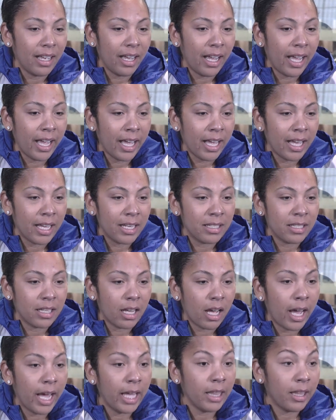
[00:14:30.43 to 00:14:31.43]
And
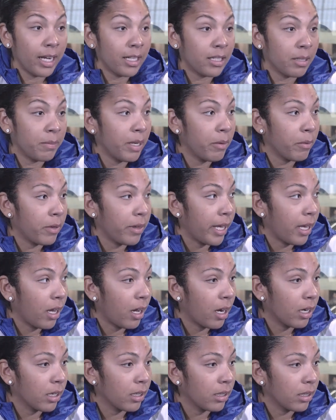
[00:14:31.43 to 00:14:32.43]
I like to be where they
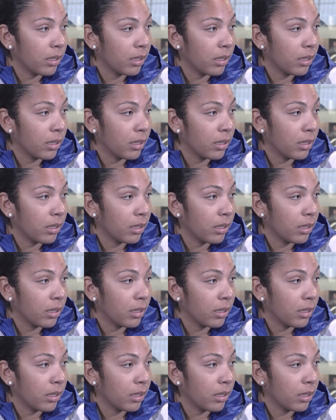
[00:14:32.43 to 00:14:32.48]
are.